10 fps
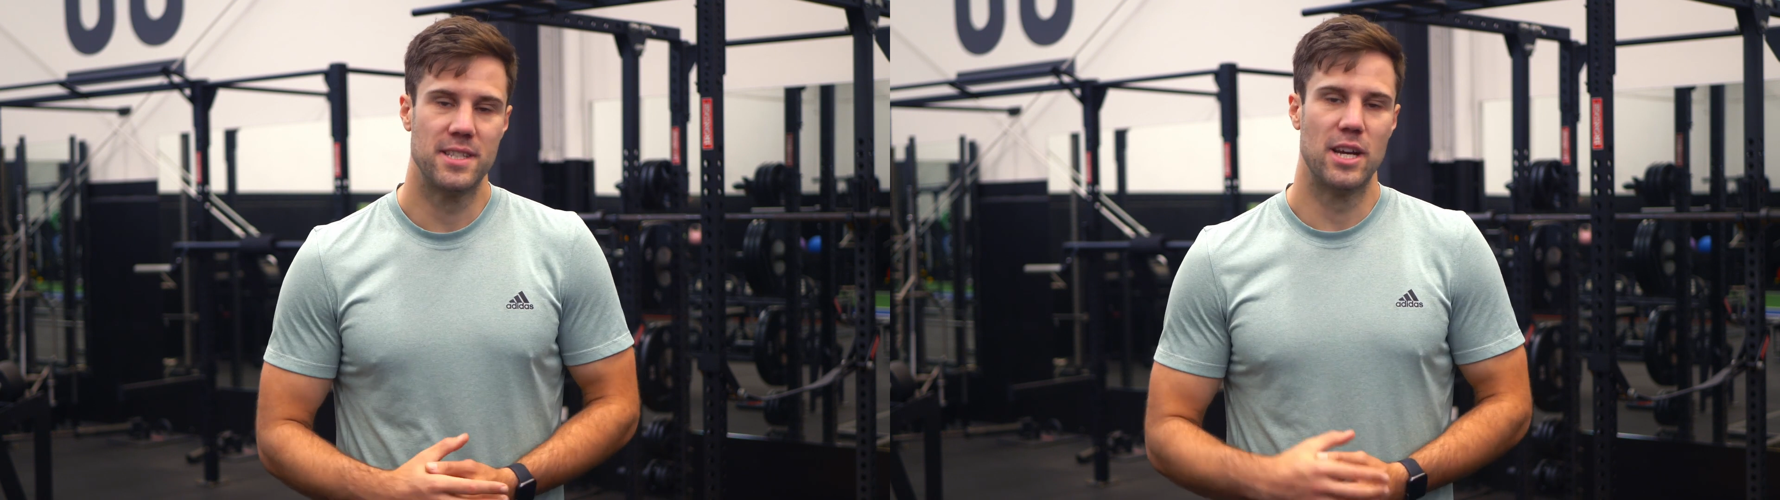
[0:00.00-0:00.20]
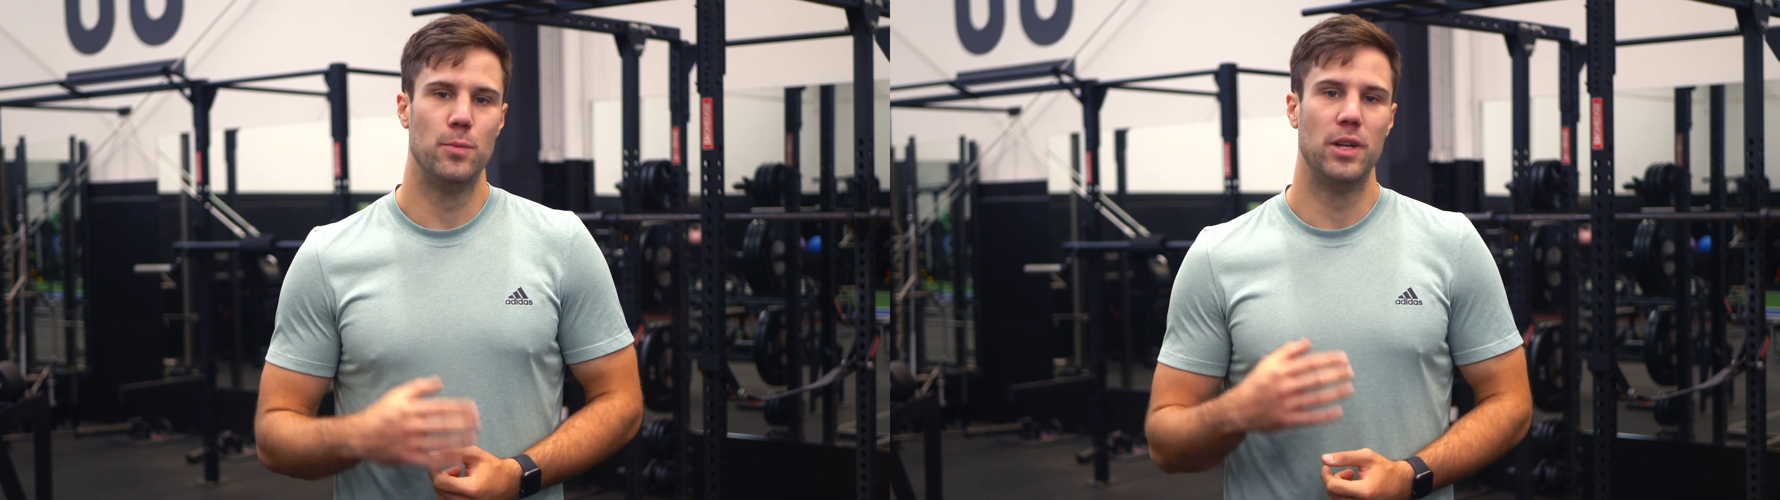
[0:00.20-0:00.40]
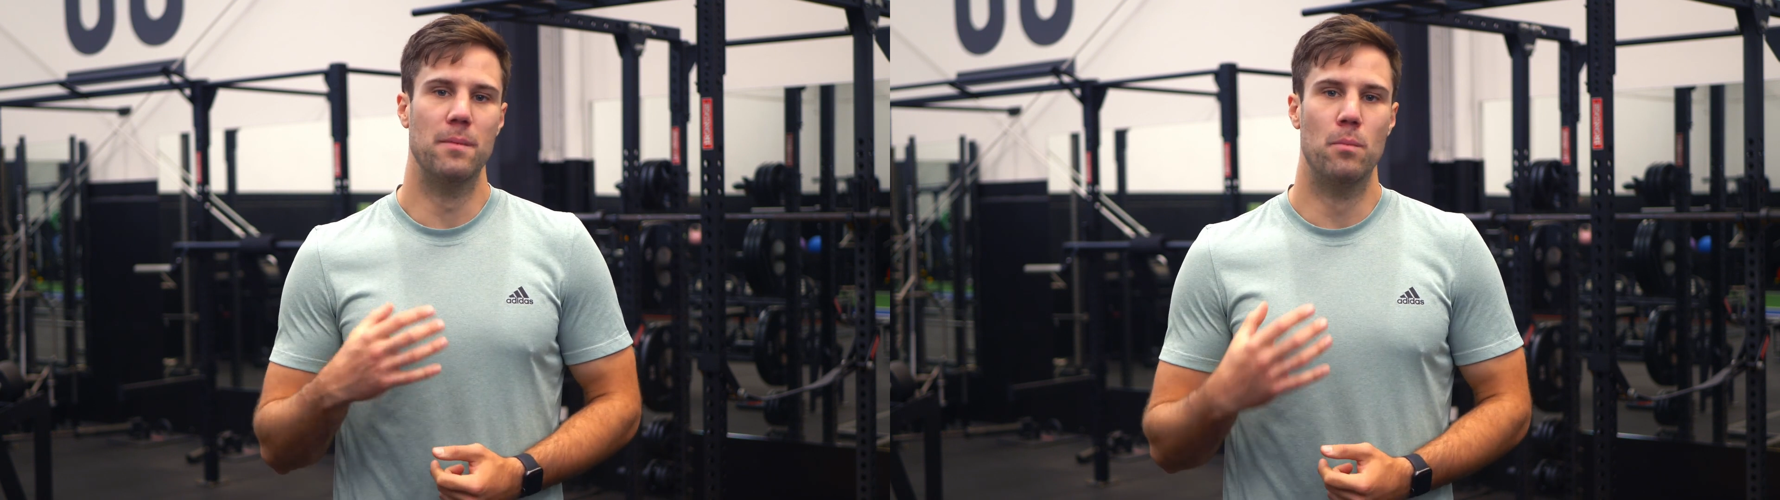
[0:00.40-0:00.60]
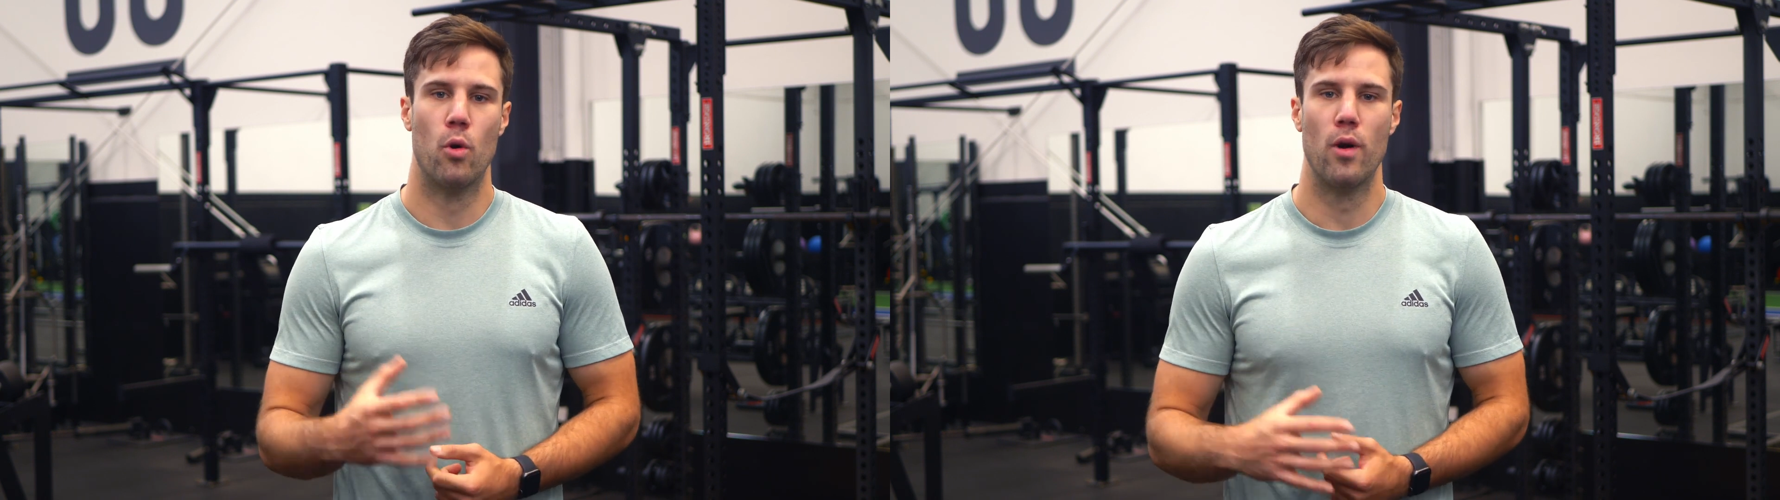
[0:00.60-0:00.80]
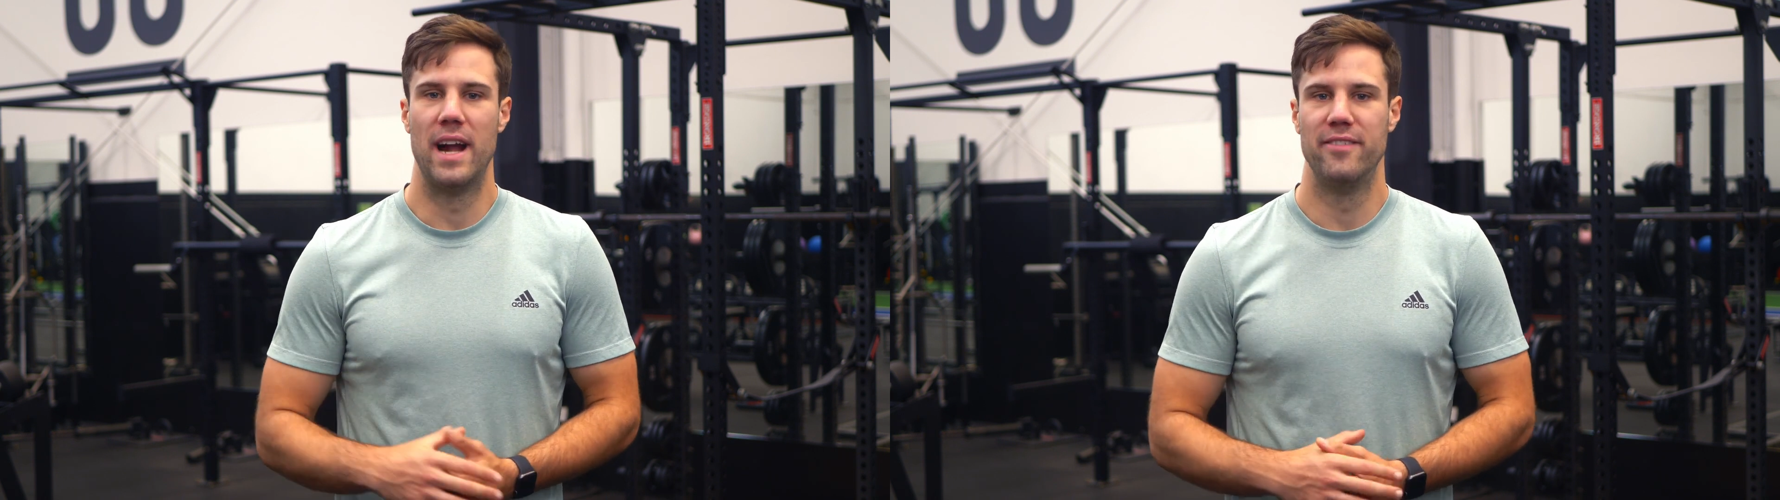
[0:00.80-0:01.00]
to help you get
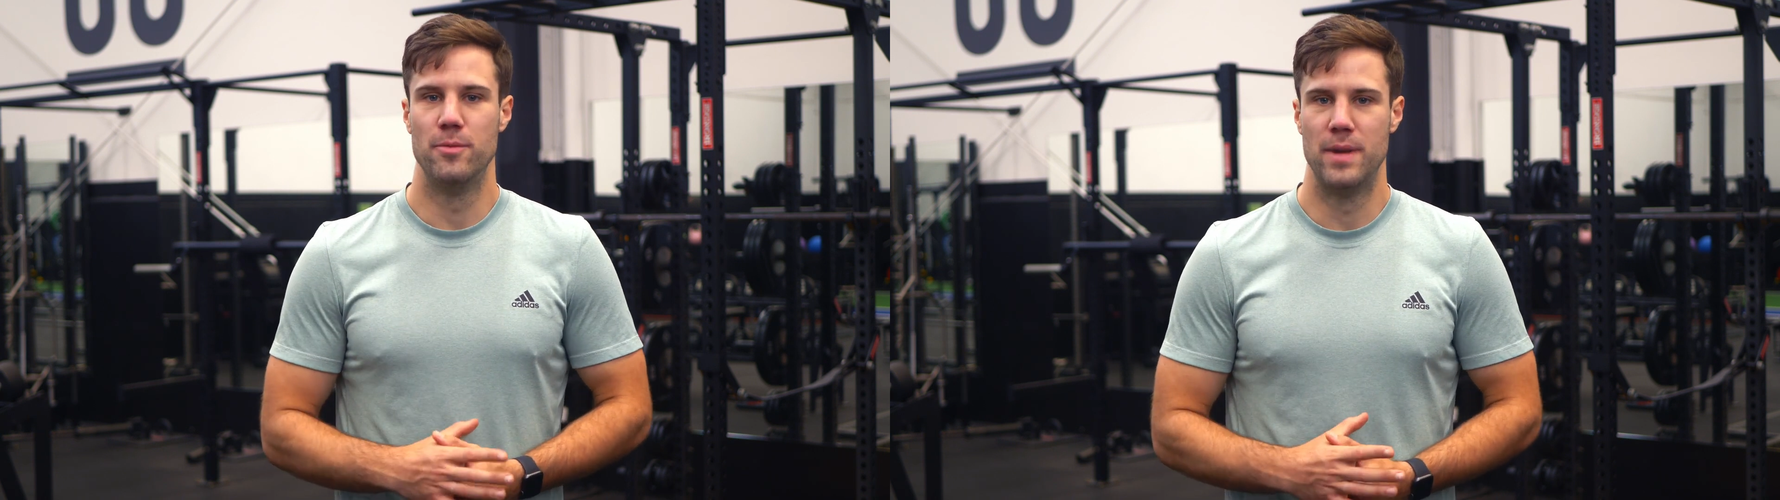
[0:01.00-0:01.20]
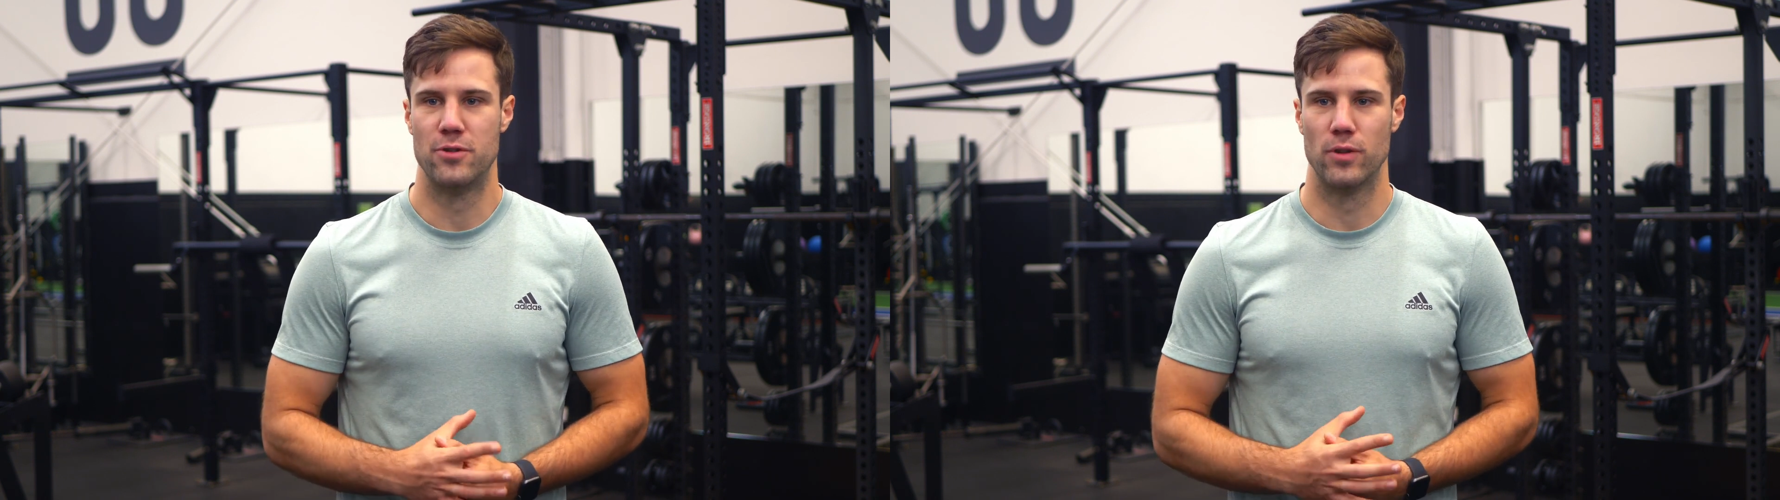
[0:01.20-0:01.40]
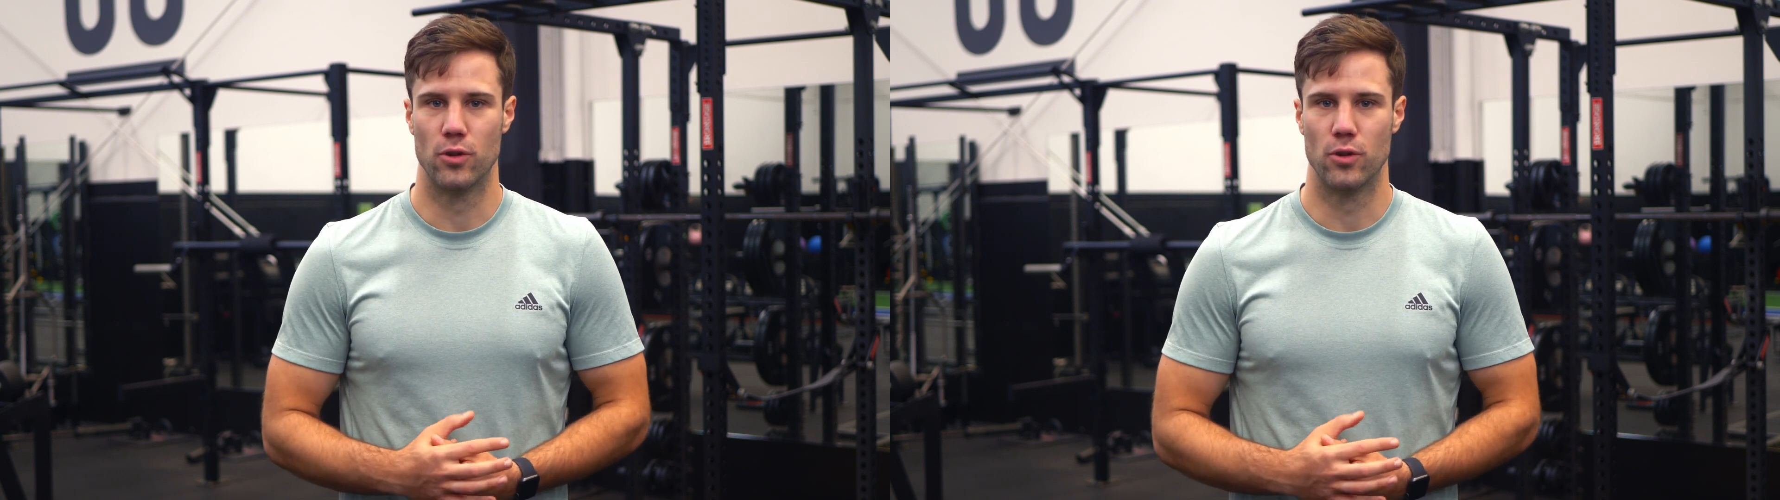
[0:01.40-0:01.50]
more out of your Metric